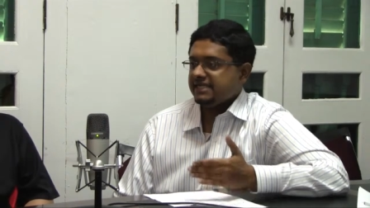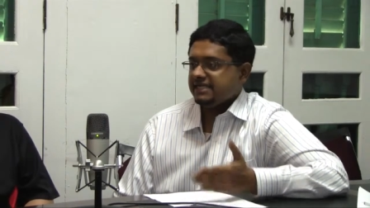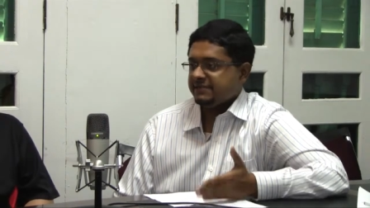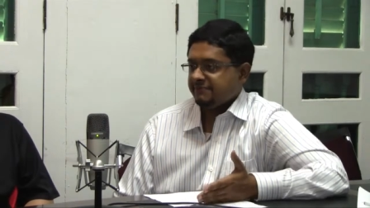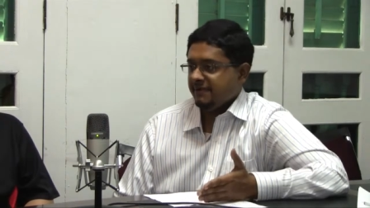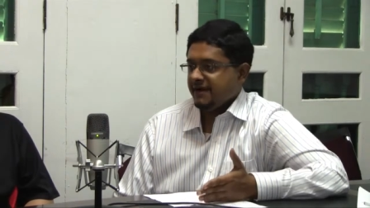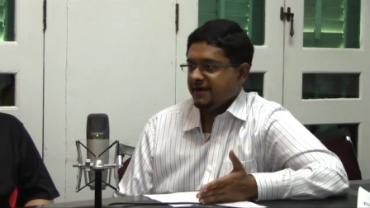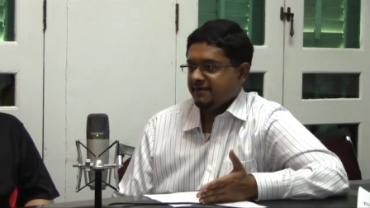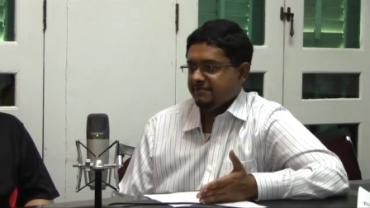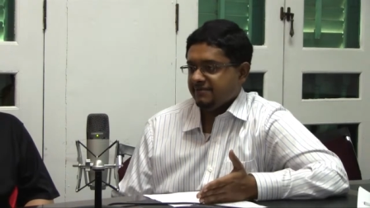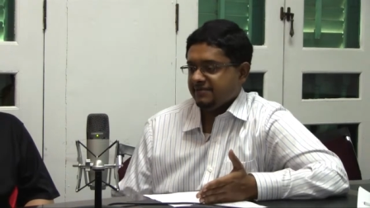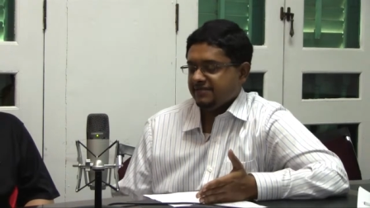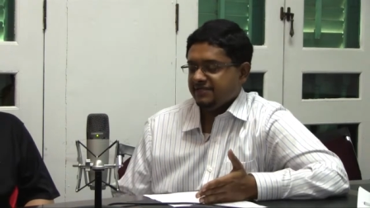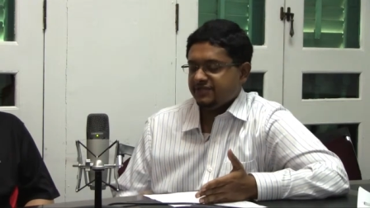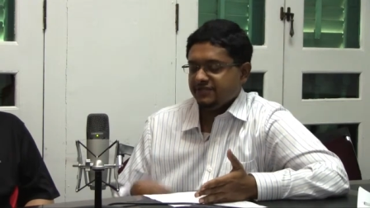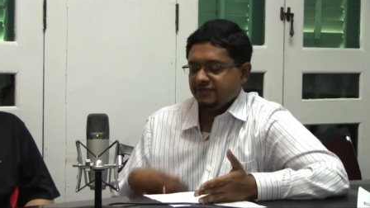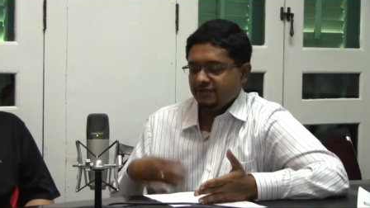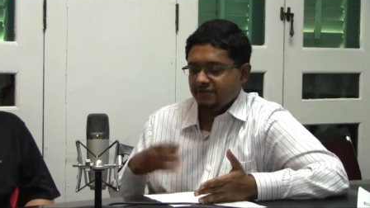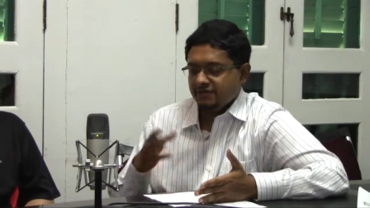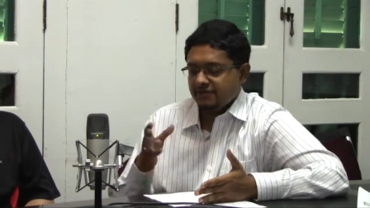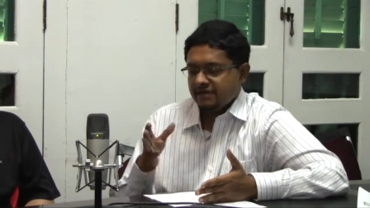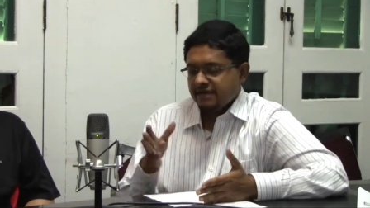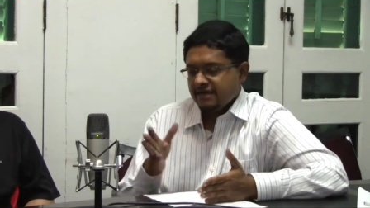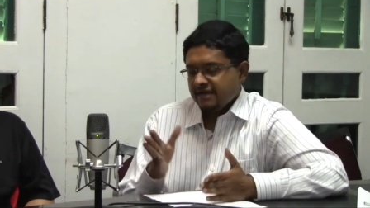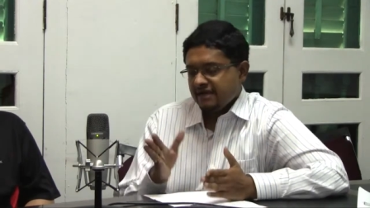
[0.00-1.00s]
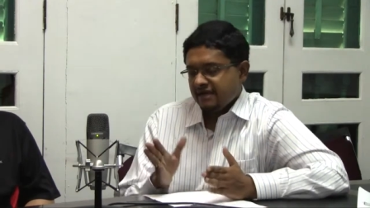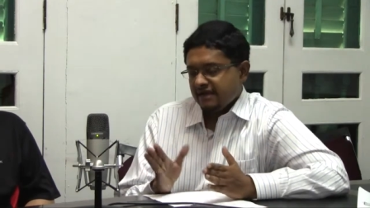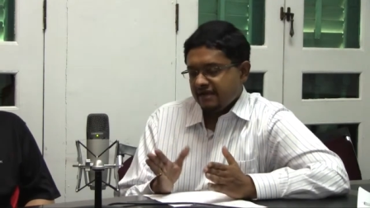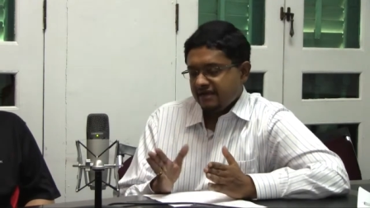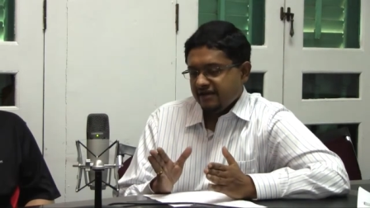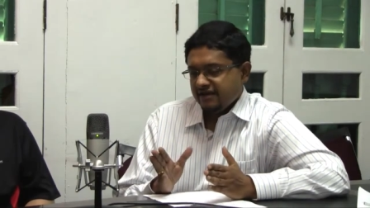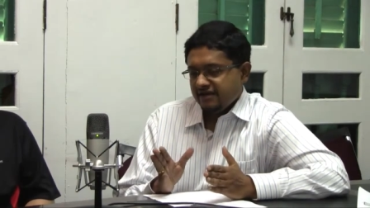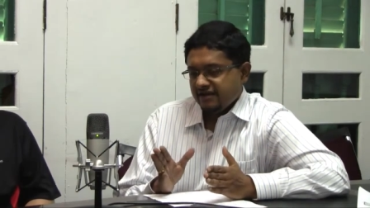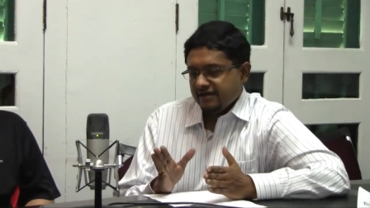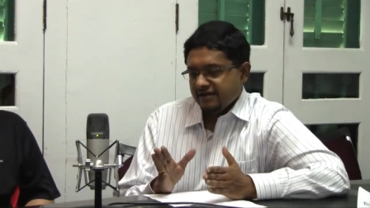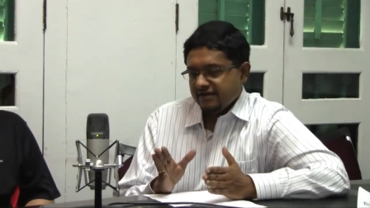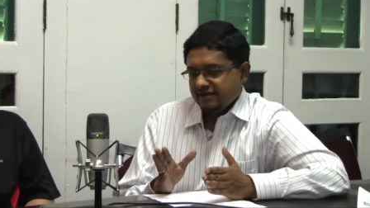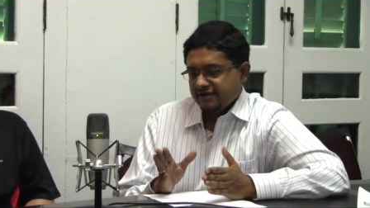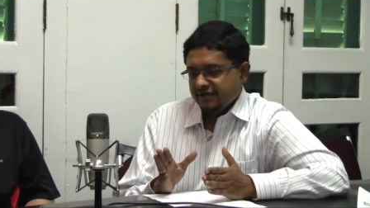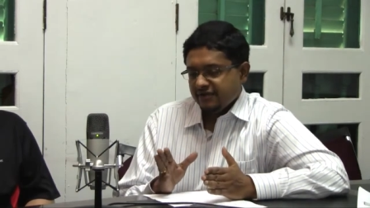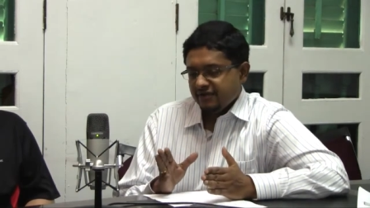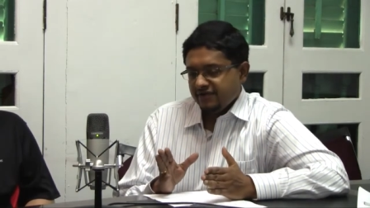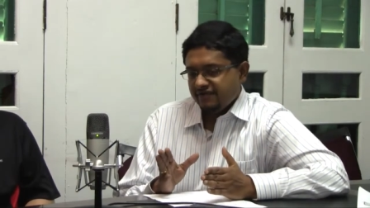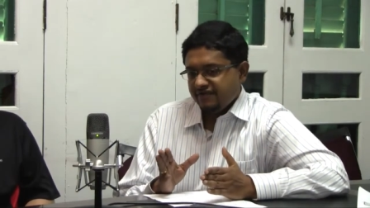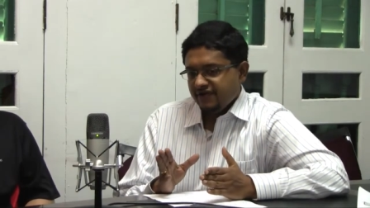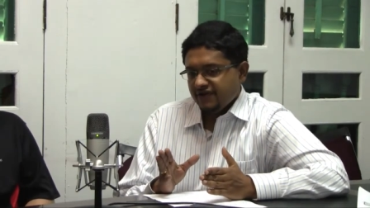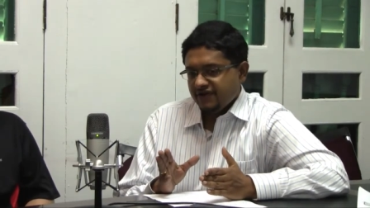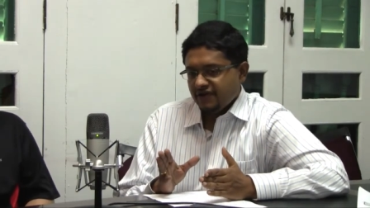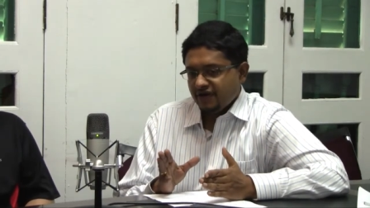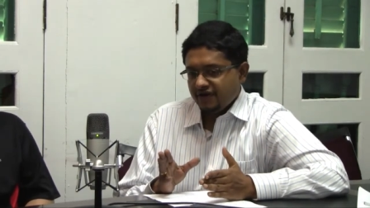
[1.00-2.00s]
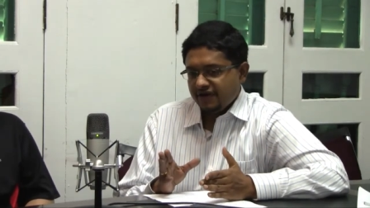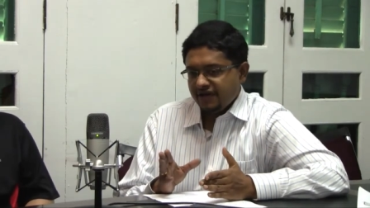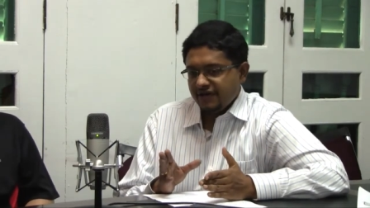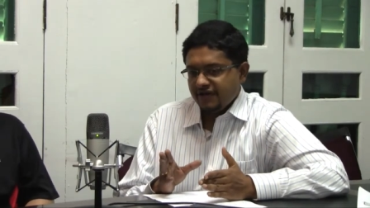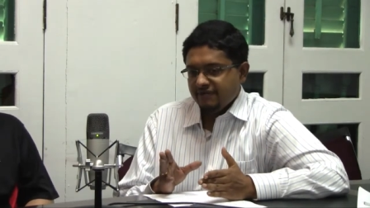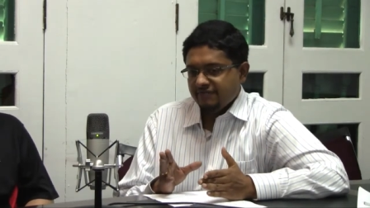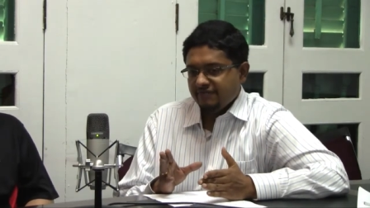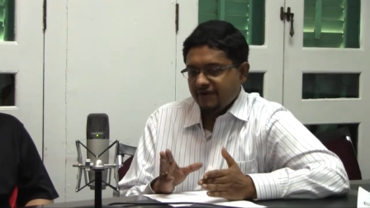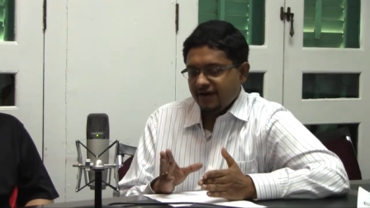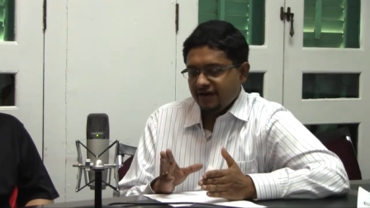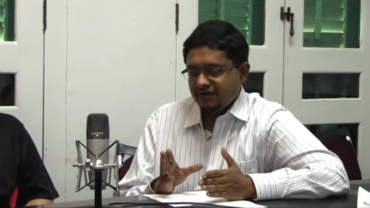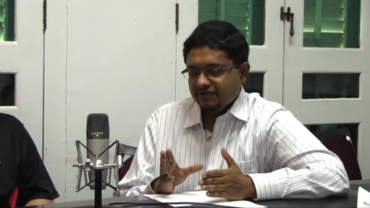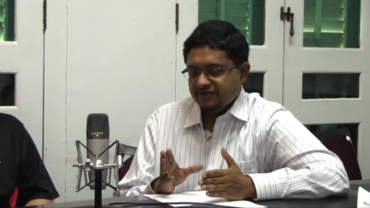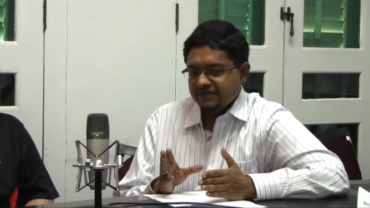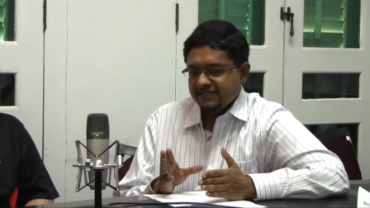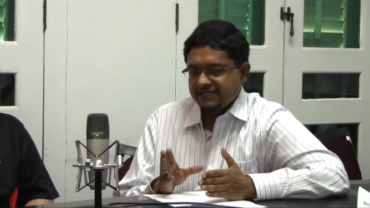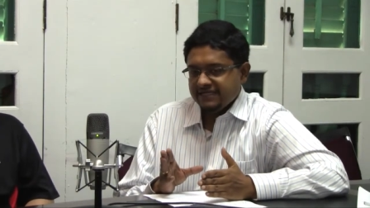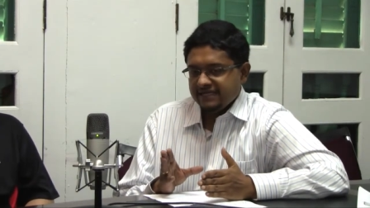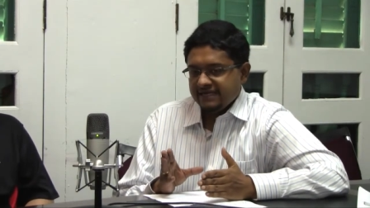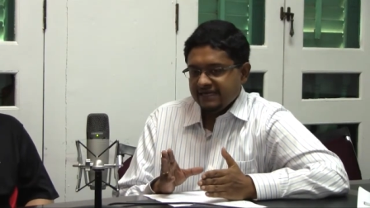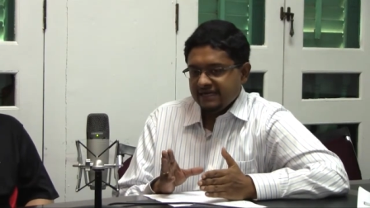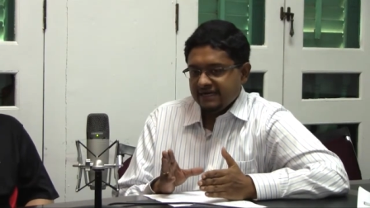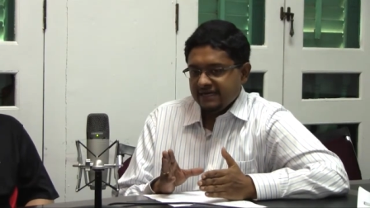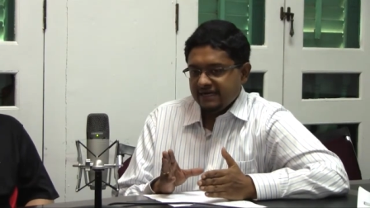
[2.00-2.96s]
spreadable. So if you're talking about